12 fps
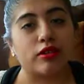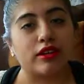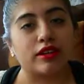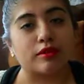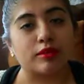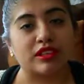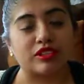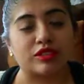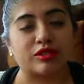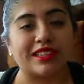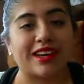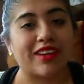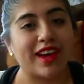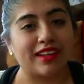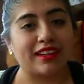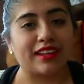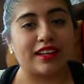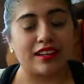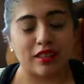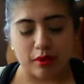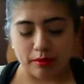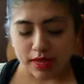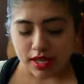quality pictures without editing them.